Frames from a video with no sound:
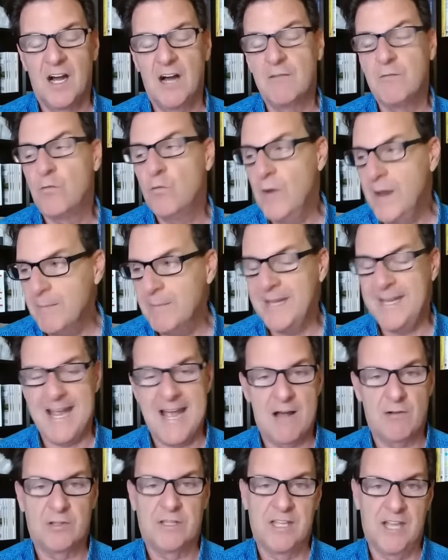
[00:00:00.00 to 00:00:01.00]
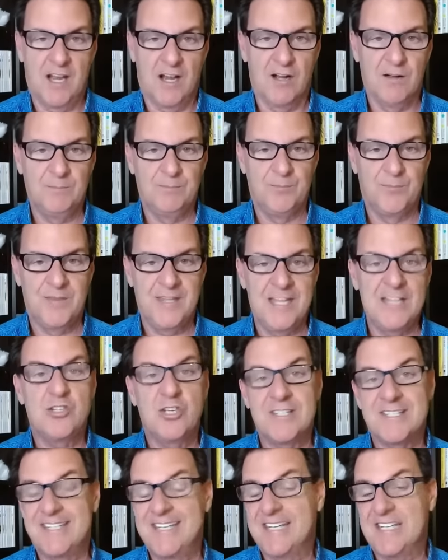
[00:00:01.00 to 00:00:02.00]
of women out there that
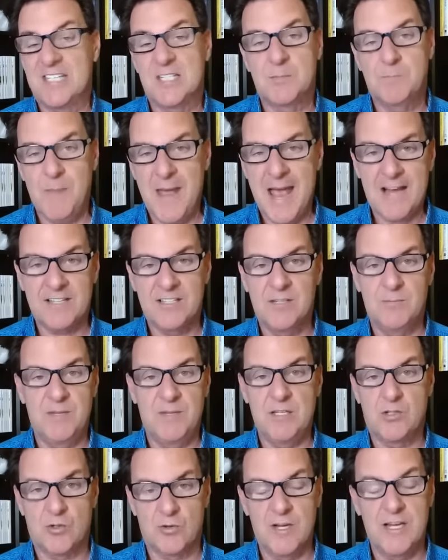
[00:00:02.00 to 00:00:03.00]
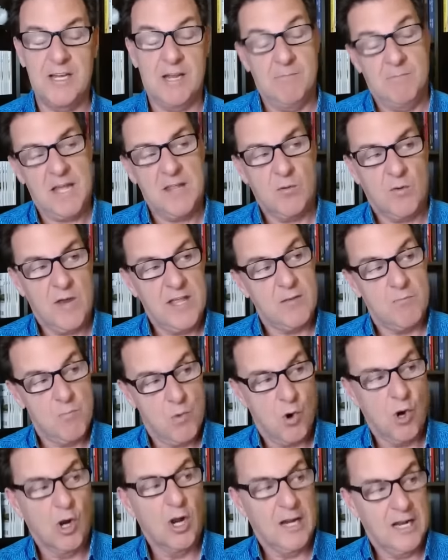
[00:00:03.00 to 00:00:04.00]
just expect to be treated. And by the way, the
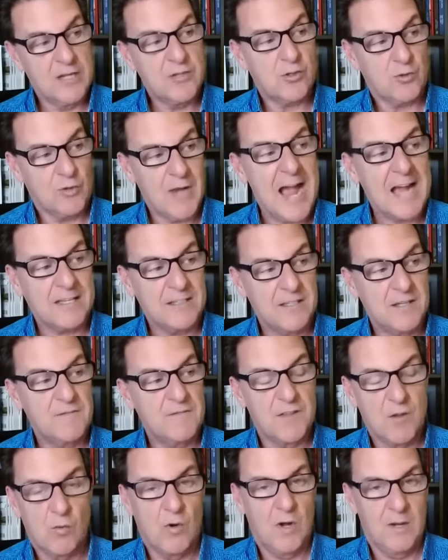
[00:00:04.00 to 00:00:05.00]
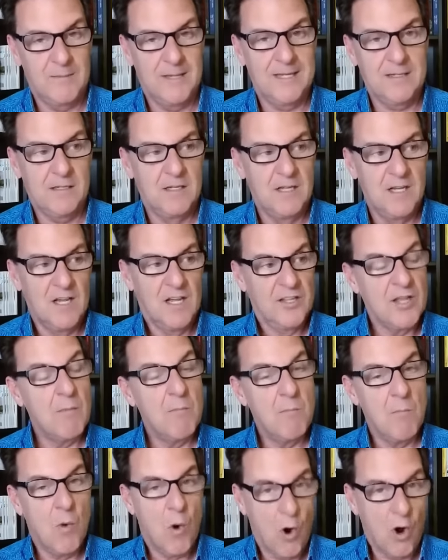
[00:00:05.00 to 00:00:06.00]
more attractive the woman, the
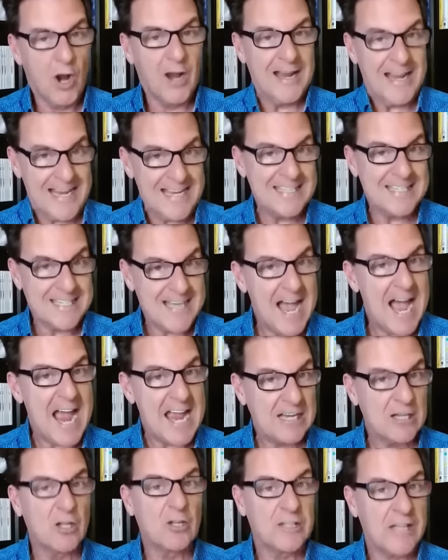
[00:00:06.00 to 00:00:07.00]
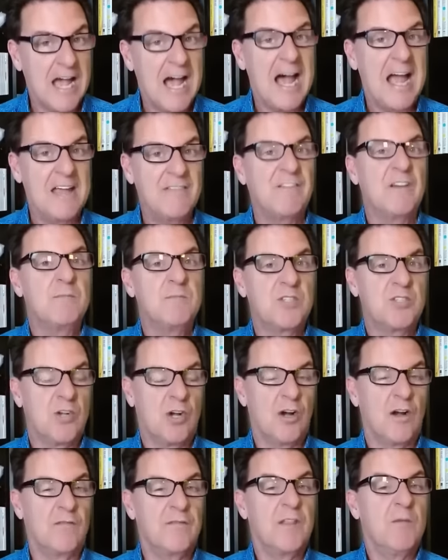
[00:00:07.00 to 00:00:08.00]
more entitled I've
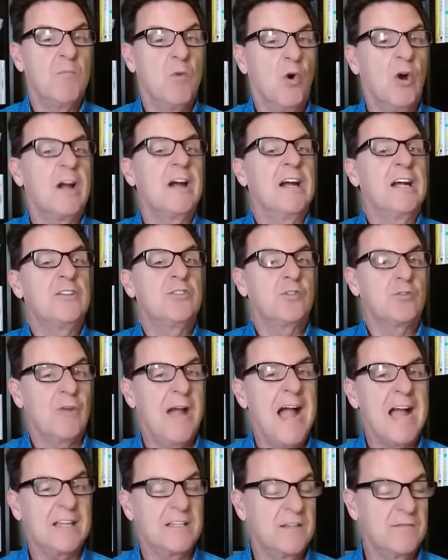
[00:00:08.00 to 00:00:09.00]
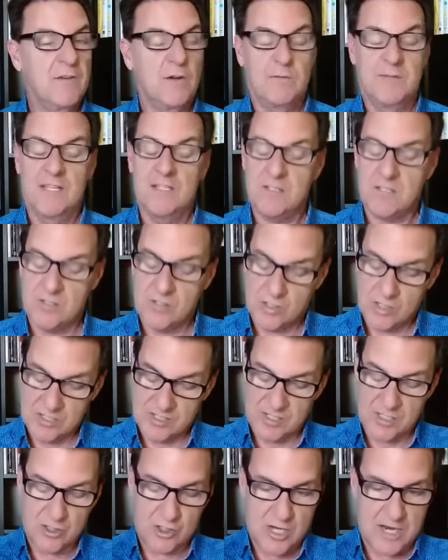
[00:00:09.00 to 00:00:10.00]
observed, the more attractive, this is
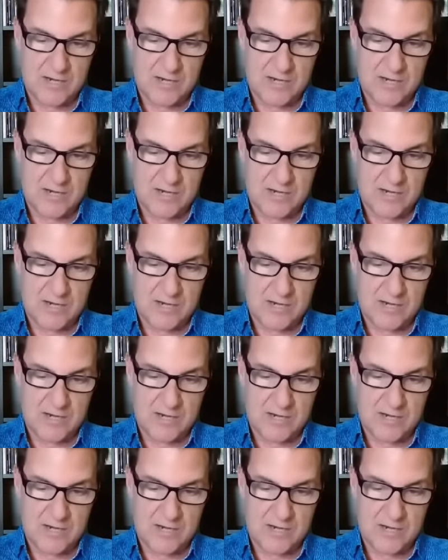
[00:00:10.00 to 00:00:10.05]
just a